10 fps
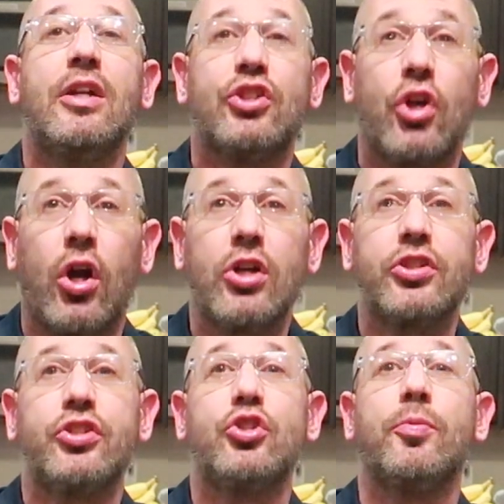charge
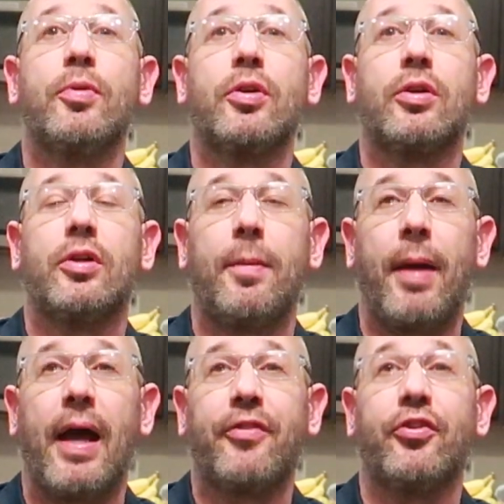the
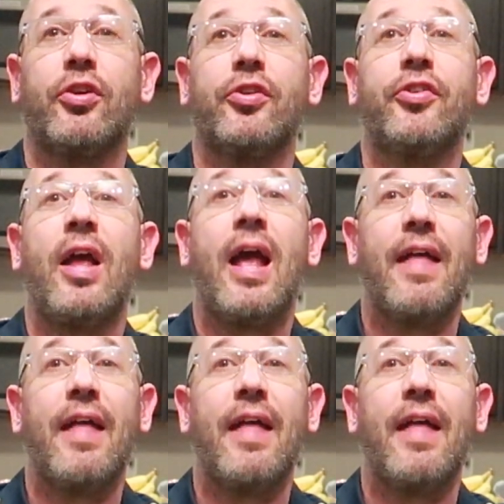supercapacitors,